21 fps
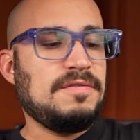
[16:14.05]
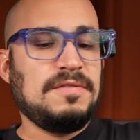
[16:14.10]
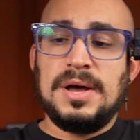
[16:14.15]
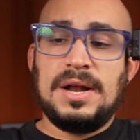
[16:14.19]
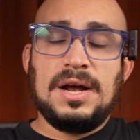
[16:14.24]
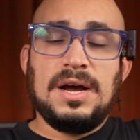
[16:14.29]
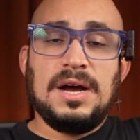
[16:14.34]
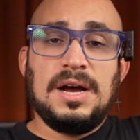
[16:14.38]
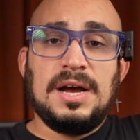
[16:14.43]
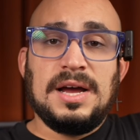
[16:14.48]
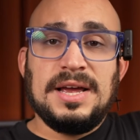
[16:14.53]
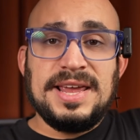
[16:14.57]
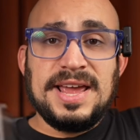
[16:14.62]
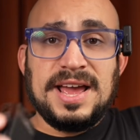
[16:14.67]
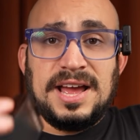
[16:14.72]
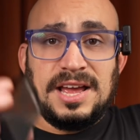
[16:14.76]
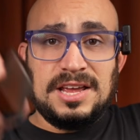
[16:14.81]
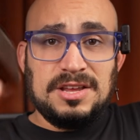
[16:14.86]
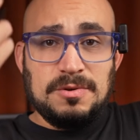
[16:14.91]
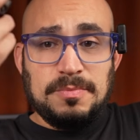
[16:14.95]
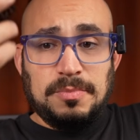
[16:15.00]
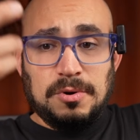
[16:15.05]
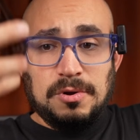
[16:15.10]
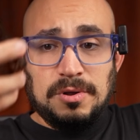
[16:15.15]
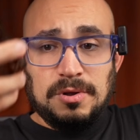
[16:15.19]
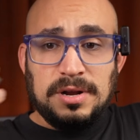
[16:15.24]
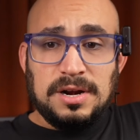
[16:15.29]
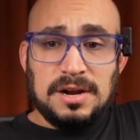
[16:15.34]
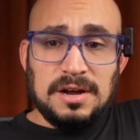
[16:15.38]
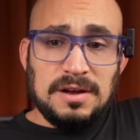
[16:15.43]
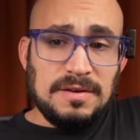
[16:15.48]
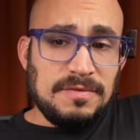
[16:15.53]
But yeah, you pull it
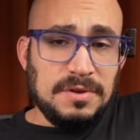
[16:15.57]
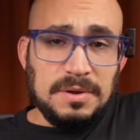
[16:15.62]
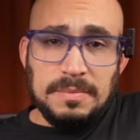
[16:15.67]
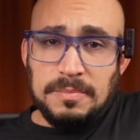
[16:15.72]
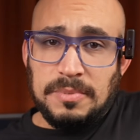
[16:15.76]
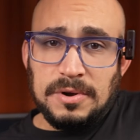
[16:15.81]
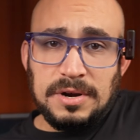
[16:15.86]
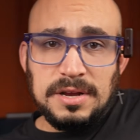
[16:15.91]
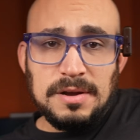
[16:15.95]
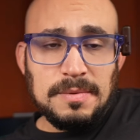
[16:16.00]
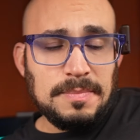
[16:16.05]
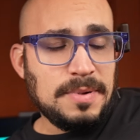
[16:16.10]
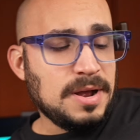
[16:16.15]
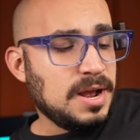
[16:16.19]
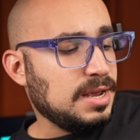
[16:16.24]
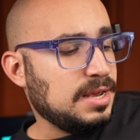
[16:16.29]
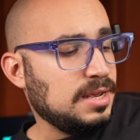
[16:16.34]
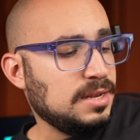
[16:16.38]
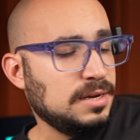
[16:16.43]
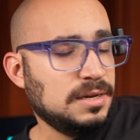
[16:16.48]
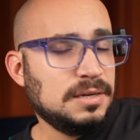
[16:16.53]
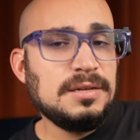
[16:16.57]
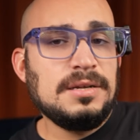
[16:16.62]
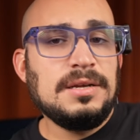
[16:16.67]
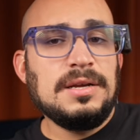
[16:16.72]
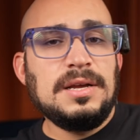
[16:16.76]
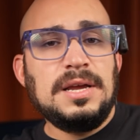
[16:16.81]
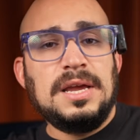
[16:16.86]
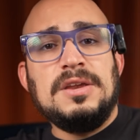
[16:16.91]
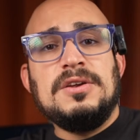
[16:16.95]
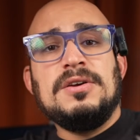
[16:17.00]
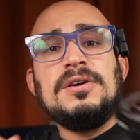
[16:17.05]
off, you can put it in your pocket,
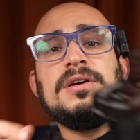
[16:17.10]
and you're